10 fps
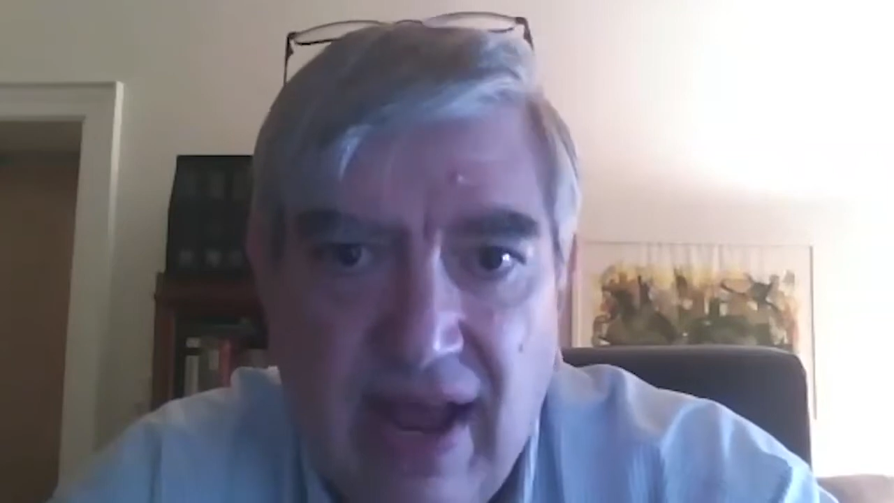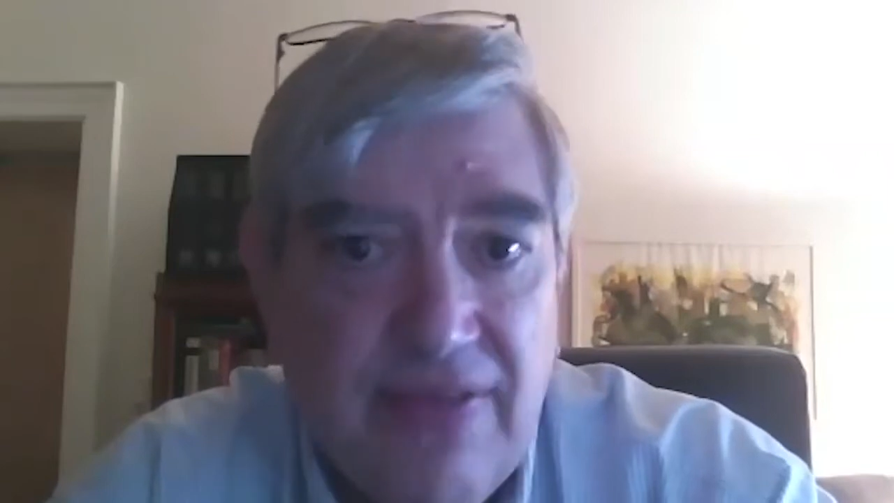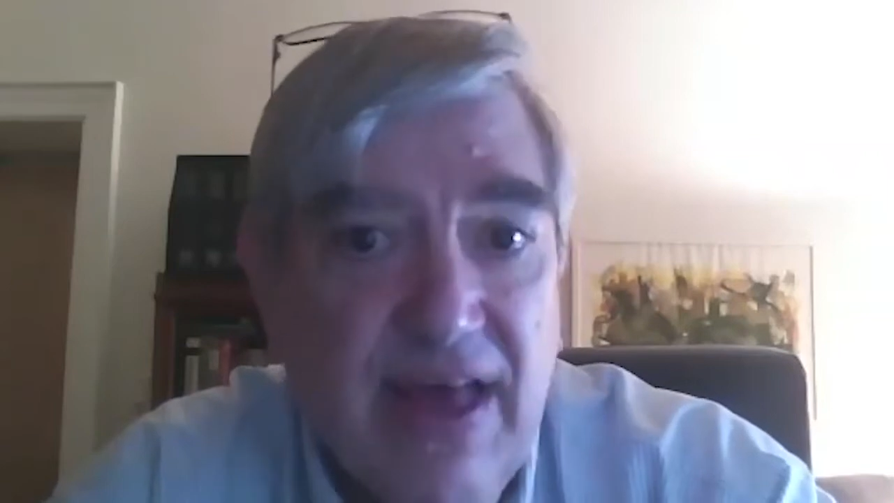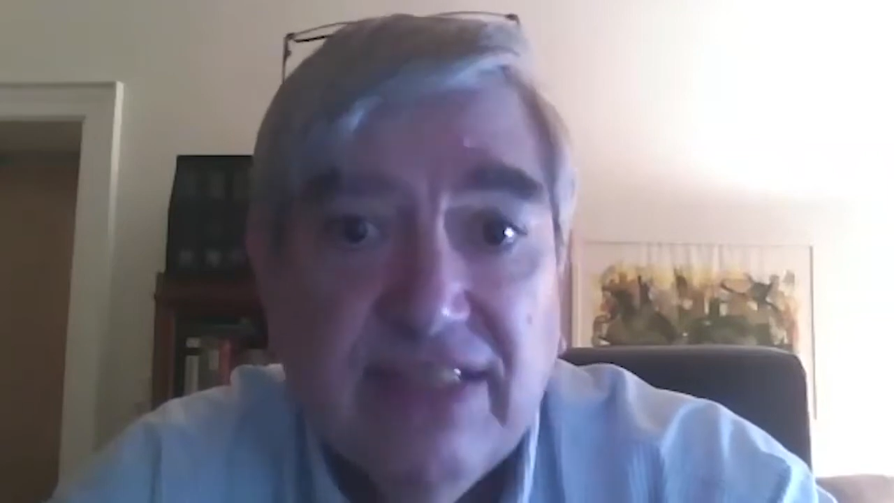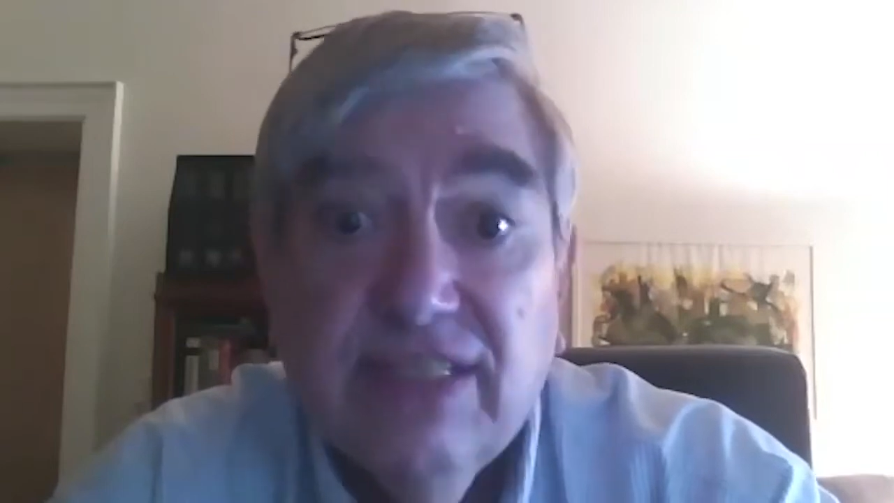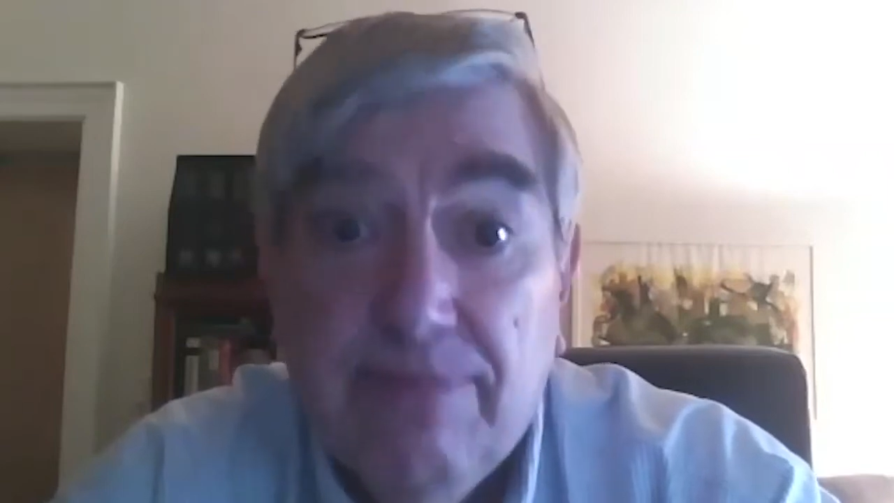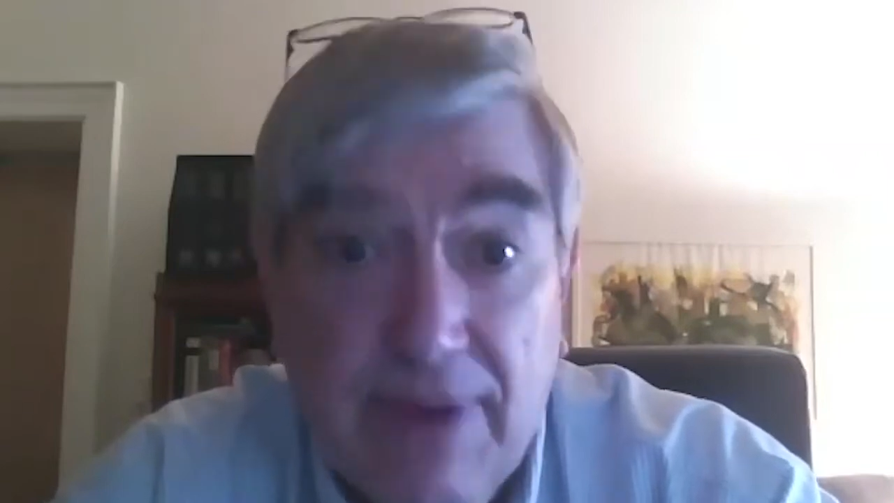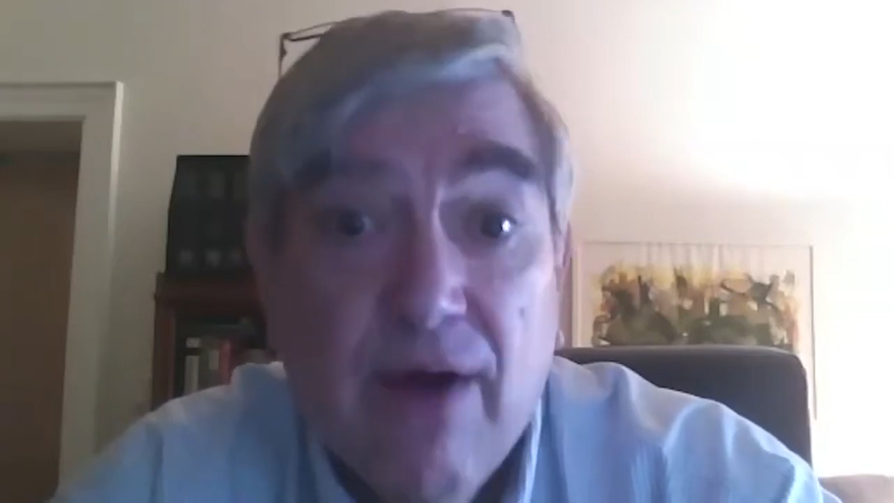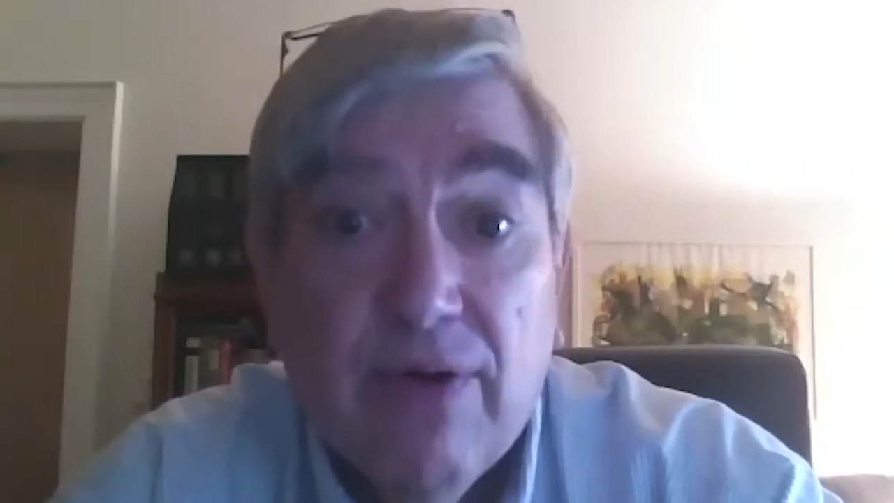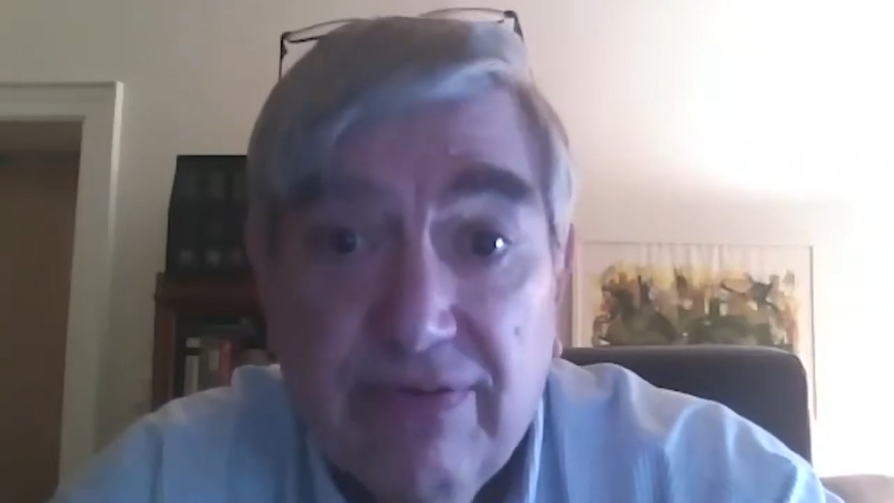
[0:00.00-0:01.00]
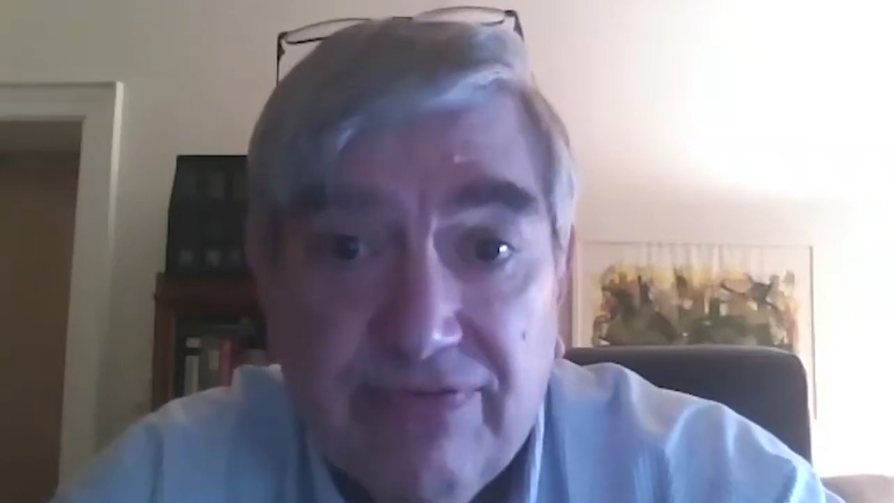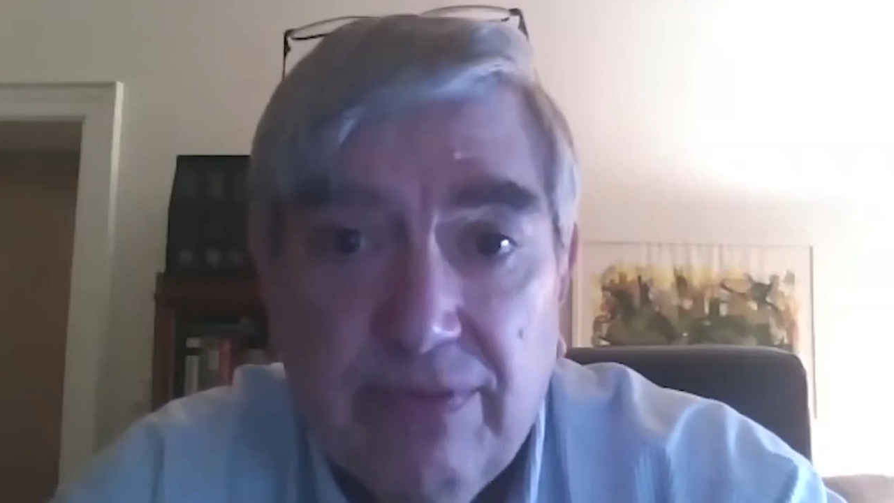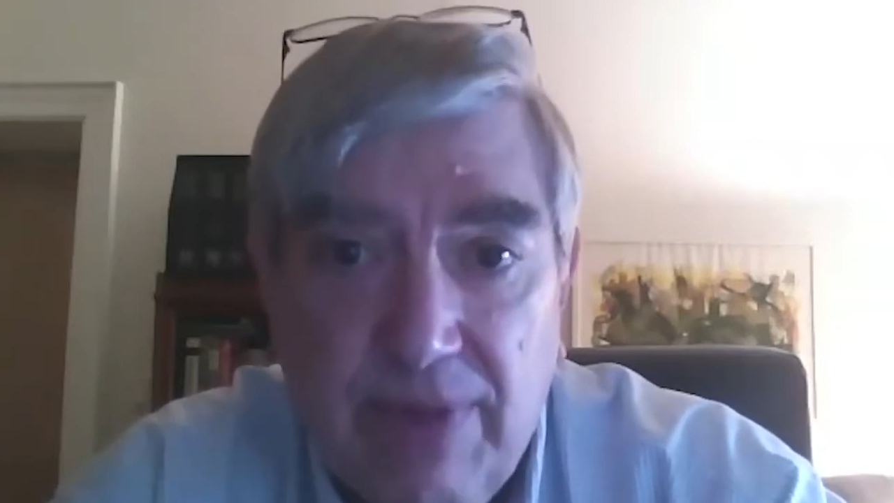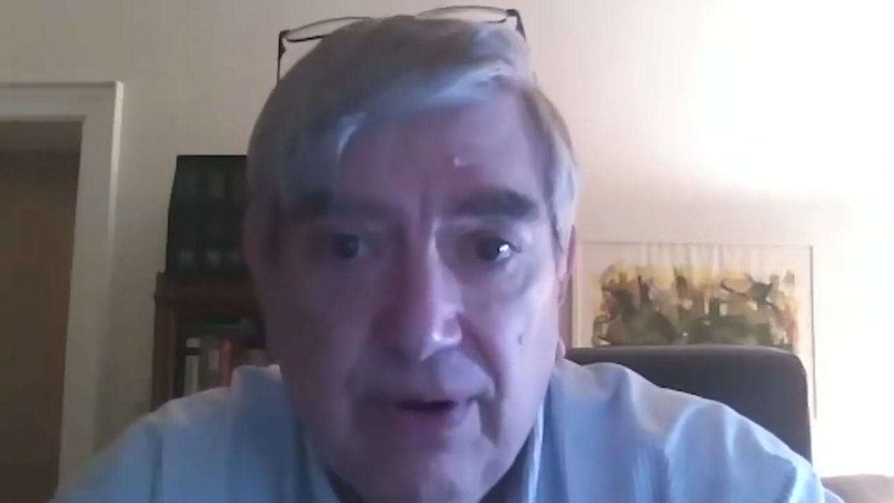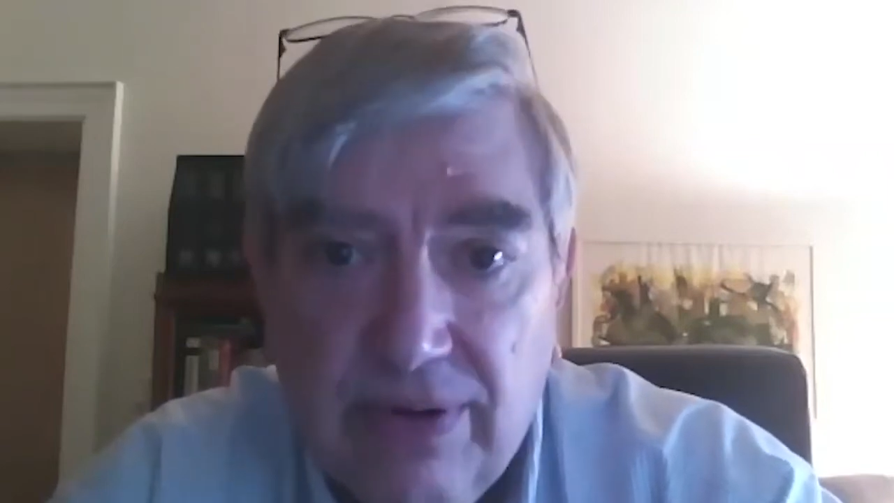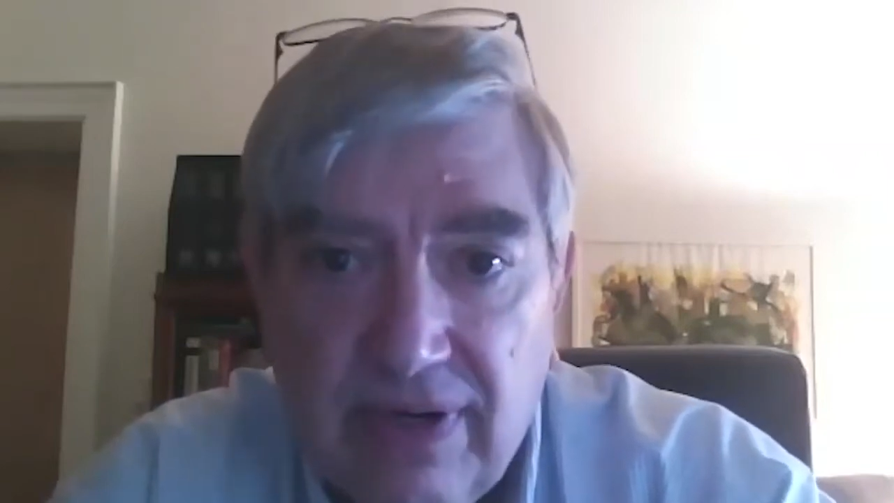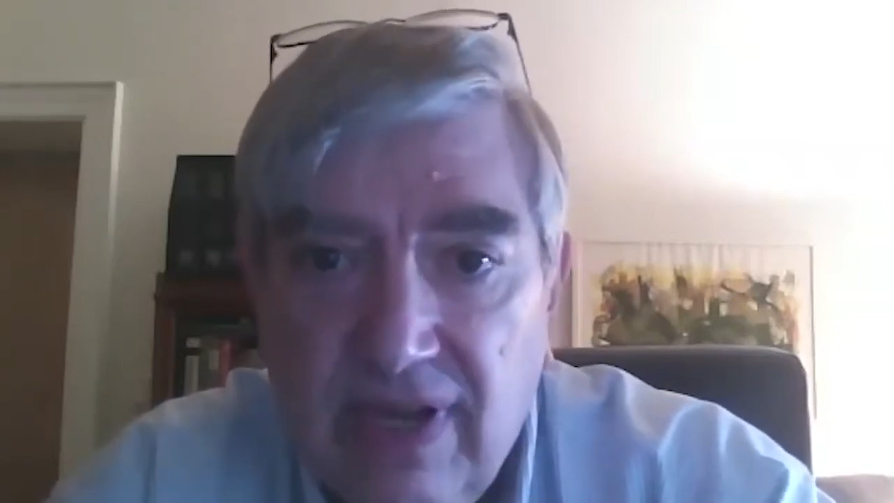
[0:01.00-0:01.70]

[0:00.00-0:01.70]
And that's a powerful moat.